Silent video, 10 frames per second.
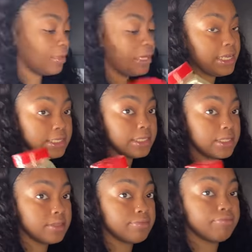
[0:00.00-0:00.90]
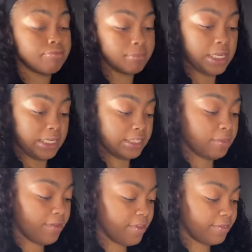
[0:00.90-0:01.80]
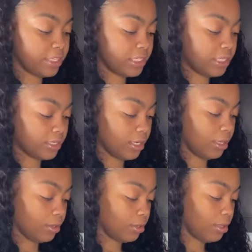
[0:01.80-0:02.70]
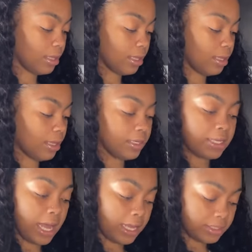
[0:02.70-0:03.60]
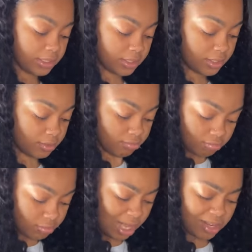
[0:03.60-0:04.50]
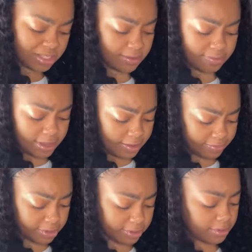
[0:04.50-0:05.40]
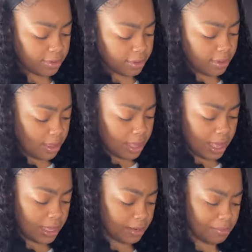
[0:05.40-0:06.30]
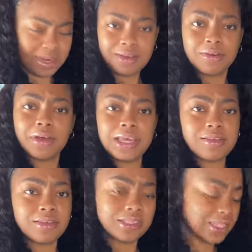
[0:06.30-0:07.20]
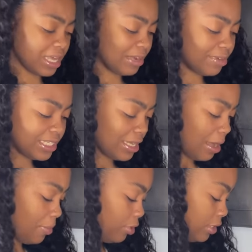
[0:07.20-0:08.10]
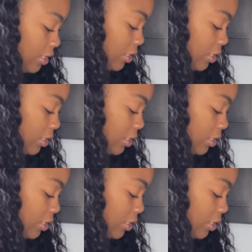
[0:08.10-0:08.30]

This is my favorite seasoning. It has a lot of flavor and I know, it just get everything I was.